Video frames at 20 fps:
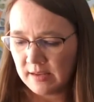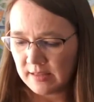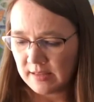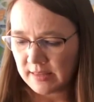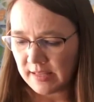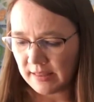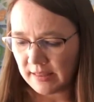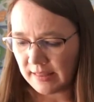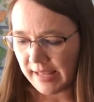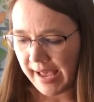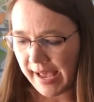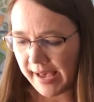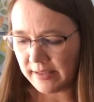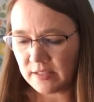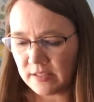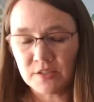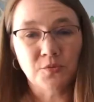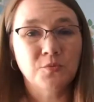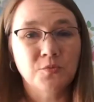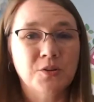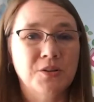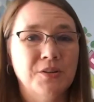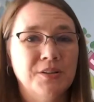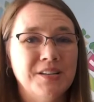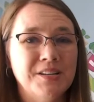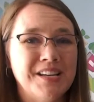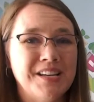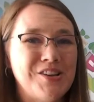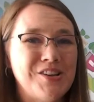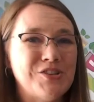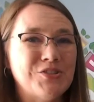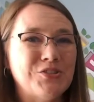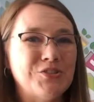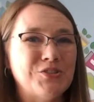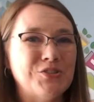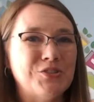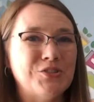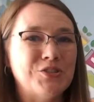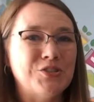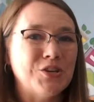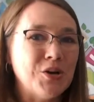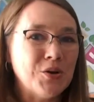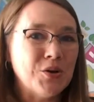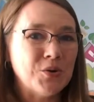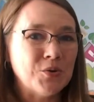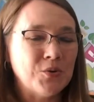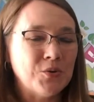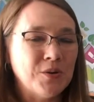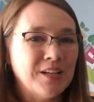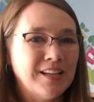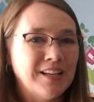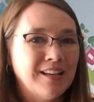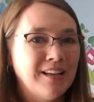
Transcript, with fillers: The last word is dough.